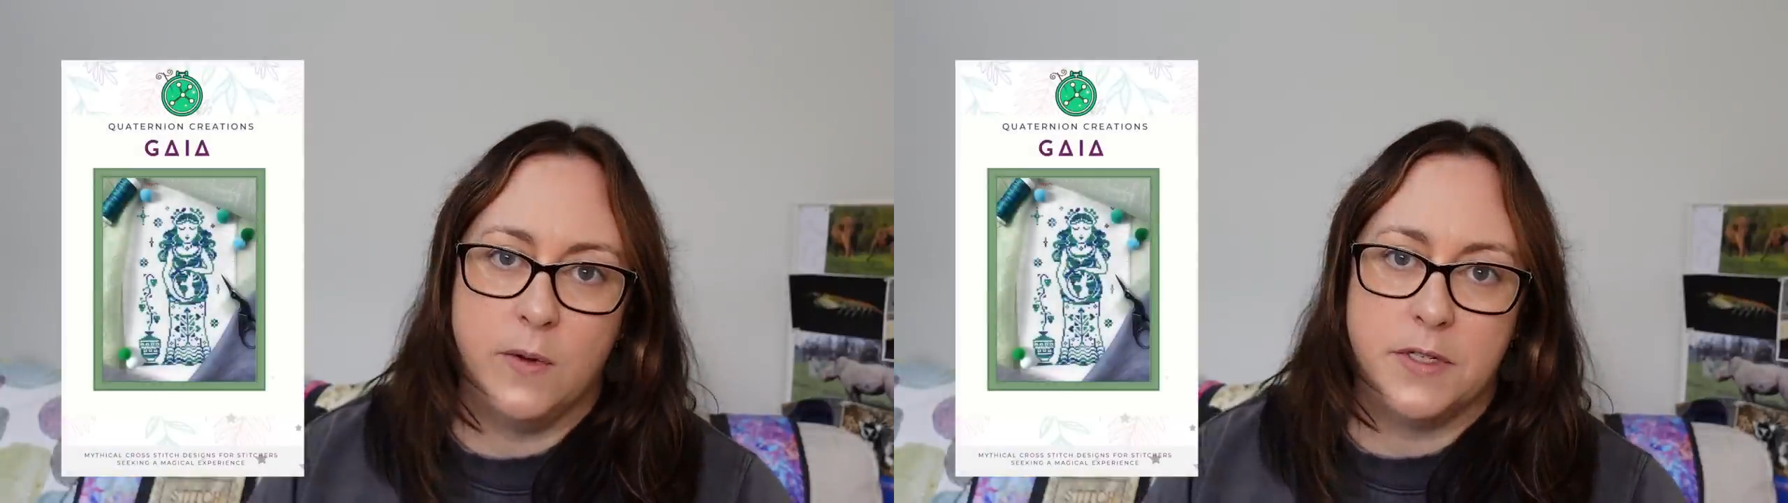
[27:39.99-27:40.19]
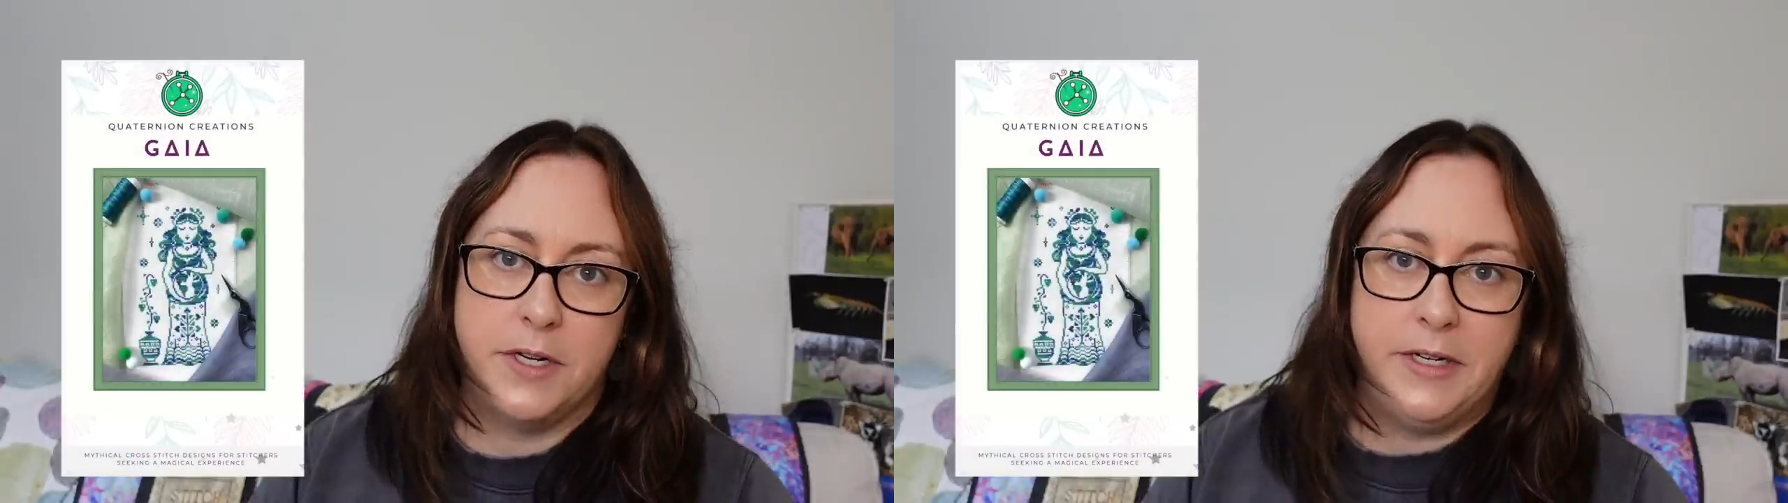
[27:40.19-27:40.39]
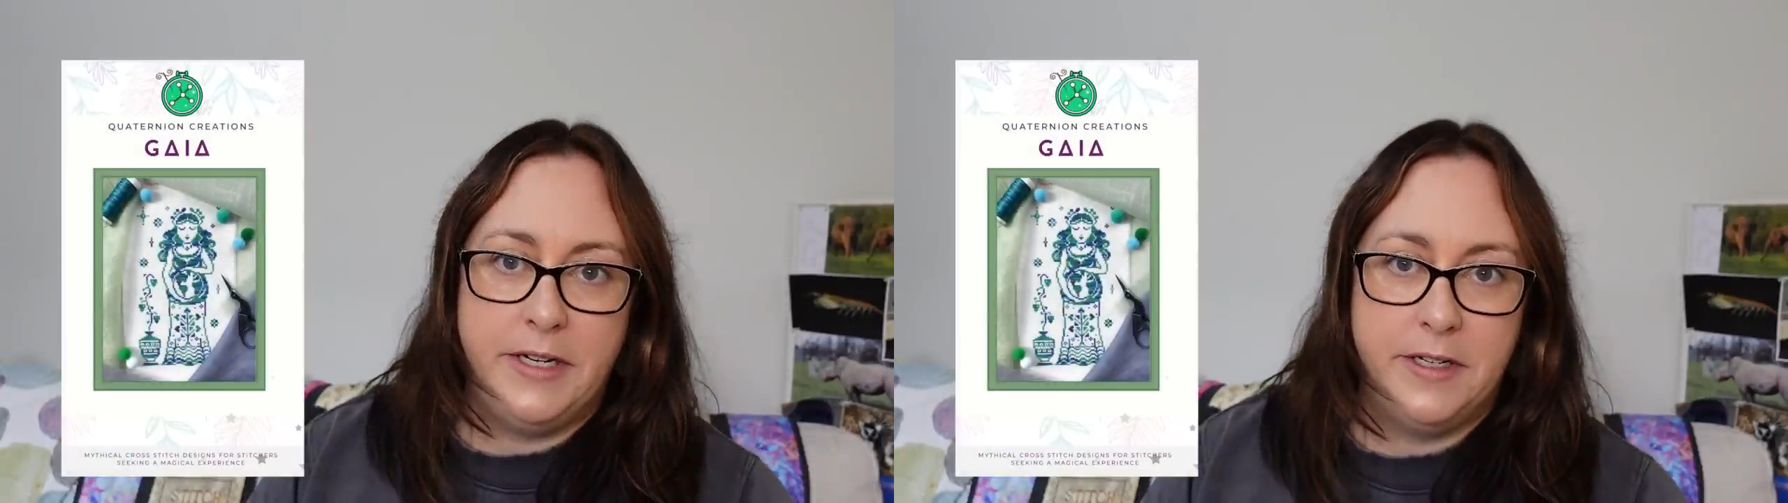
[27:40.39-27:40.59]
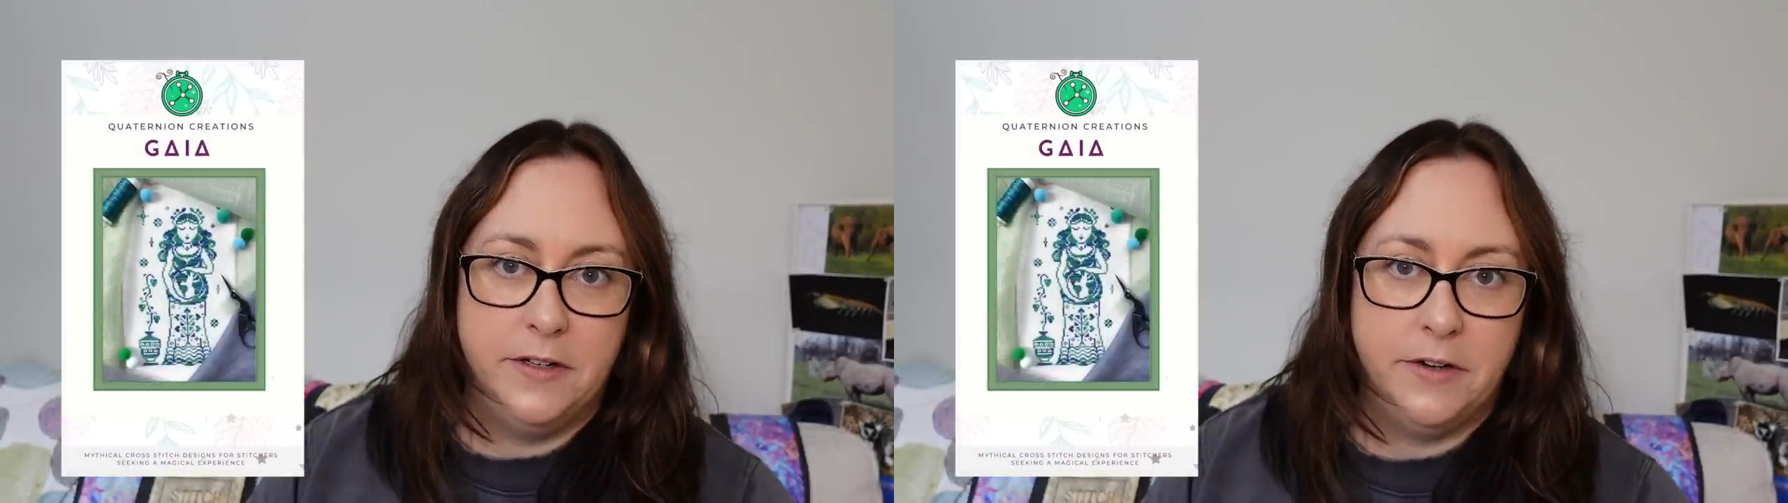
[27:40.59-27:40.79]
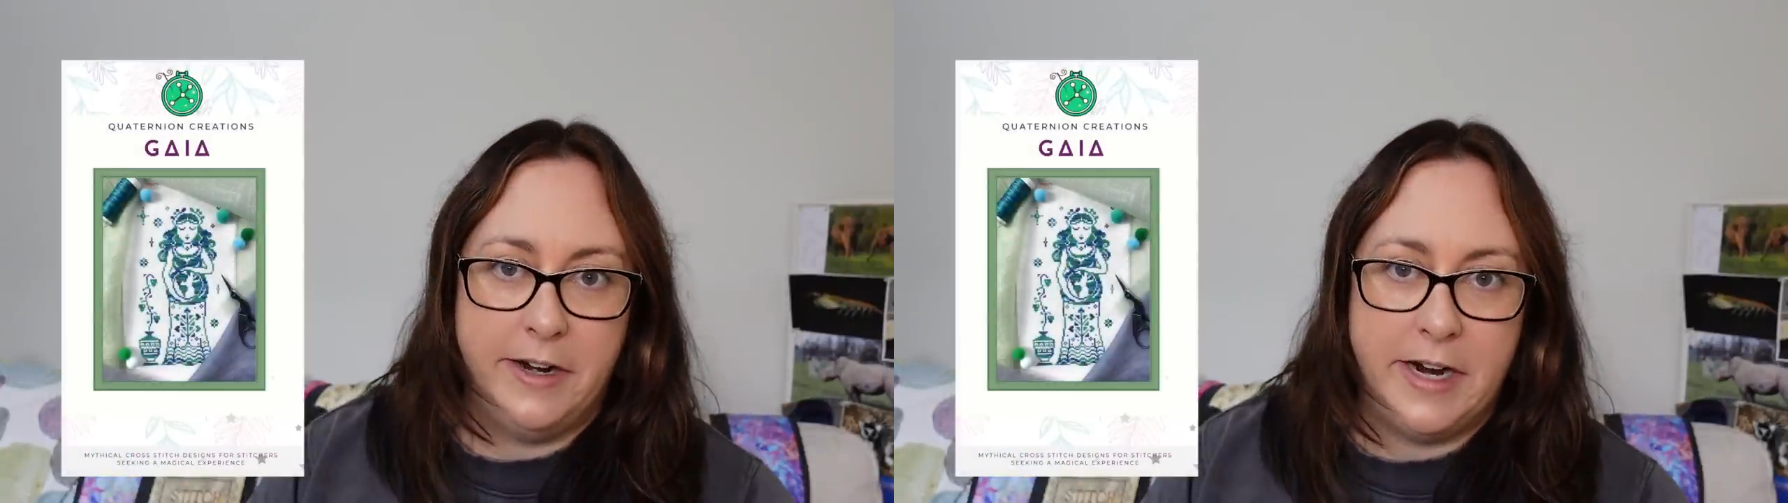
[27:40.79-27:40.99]

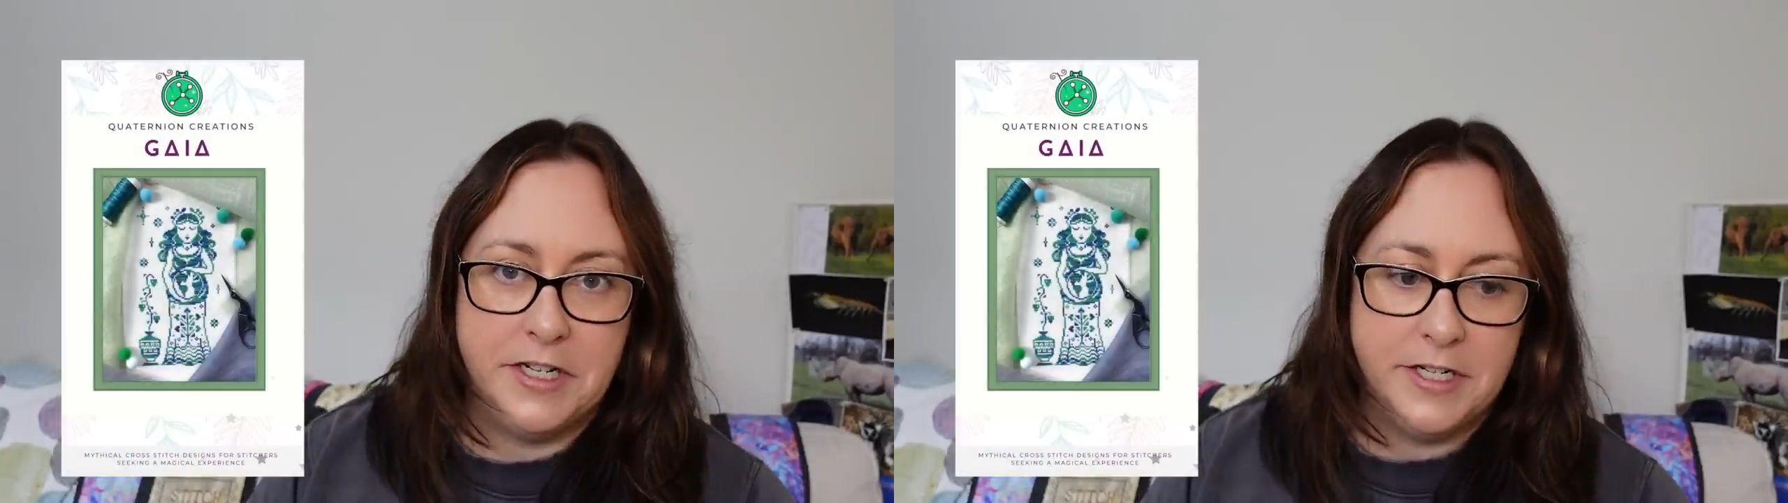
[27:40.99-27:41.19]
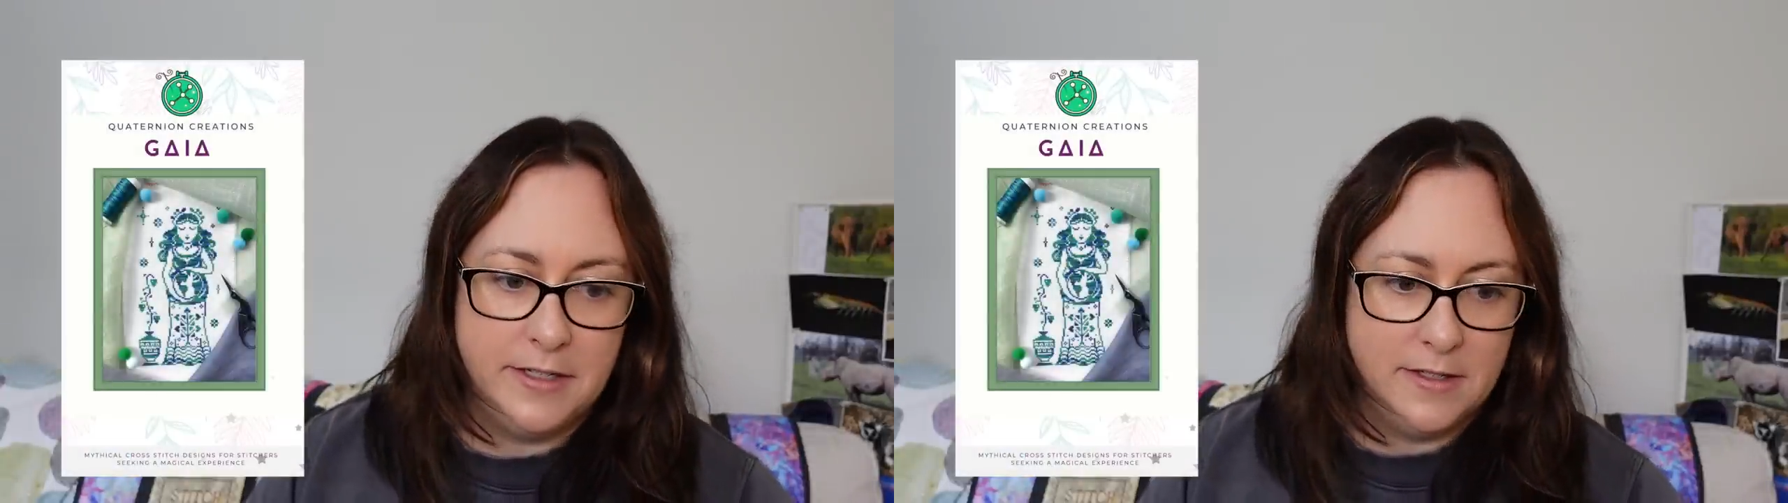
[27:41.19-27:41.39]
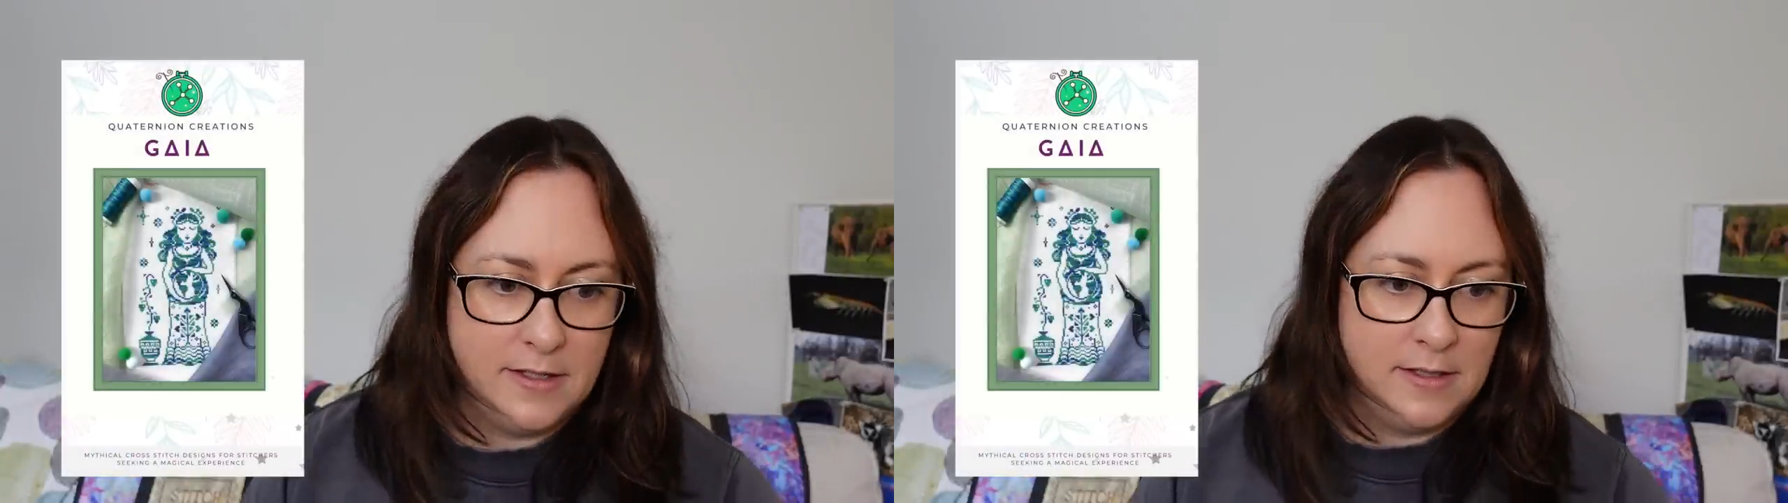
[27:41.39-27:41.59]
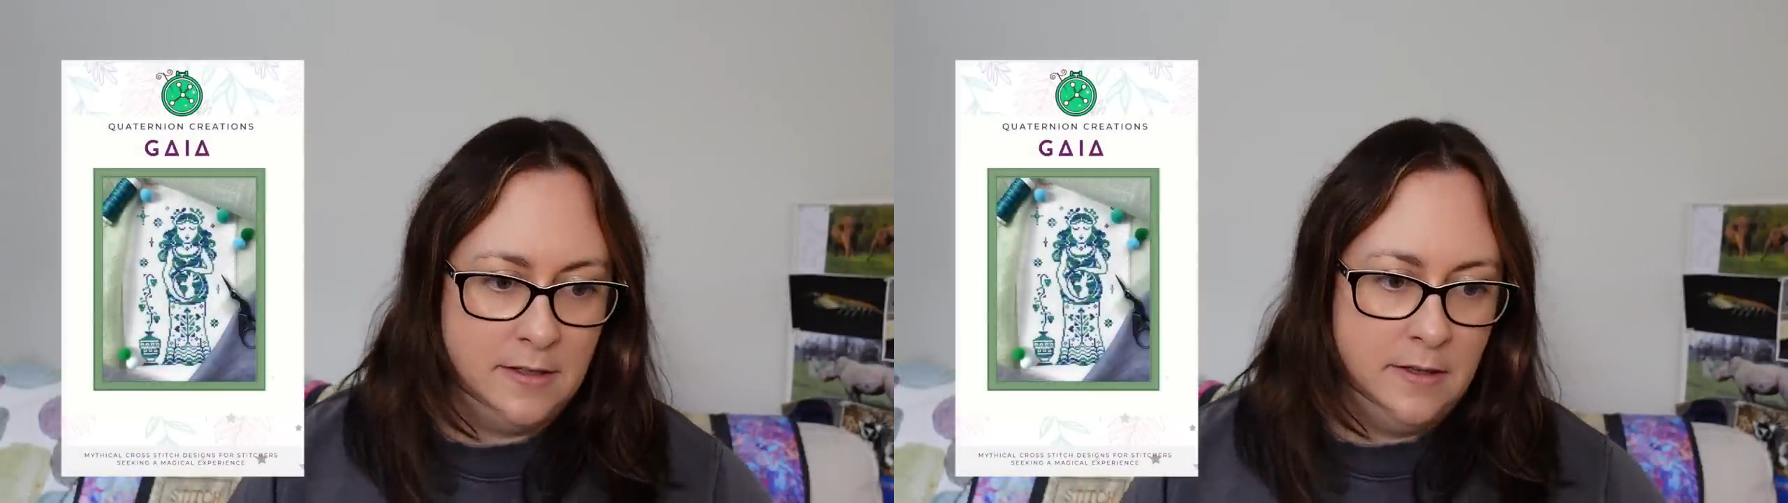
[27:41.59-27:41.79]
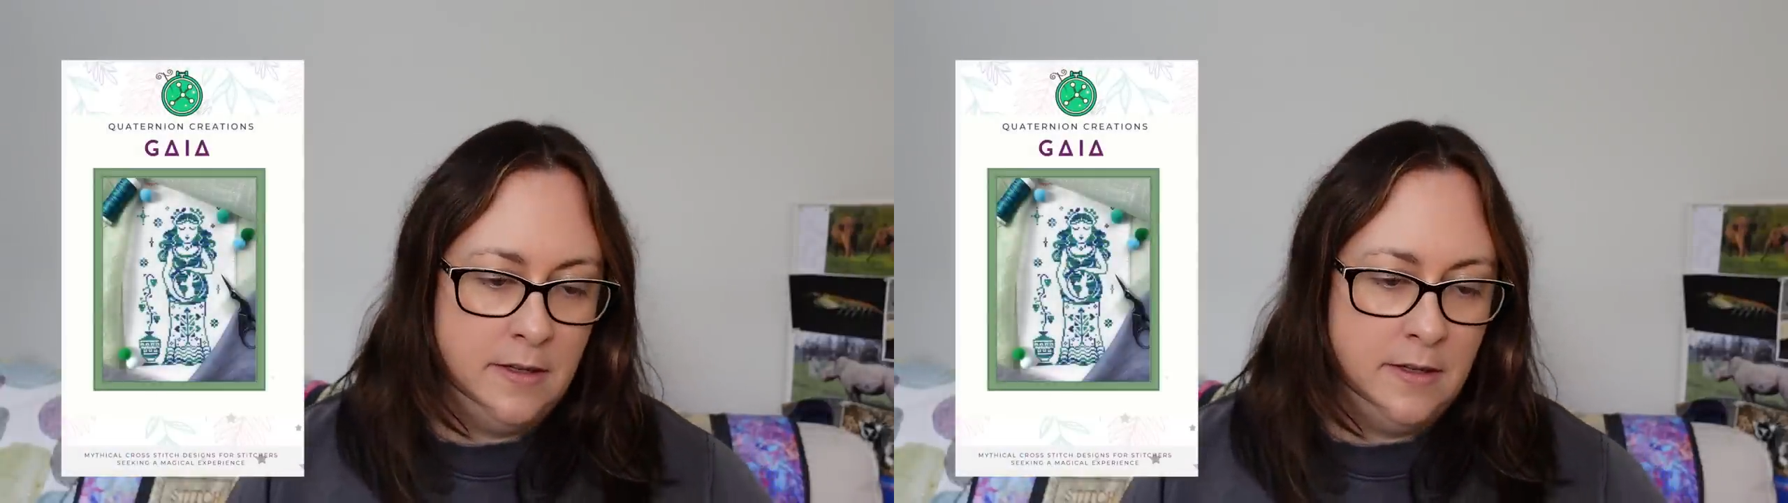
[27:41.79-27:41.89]
Quaternion Creations.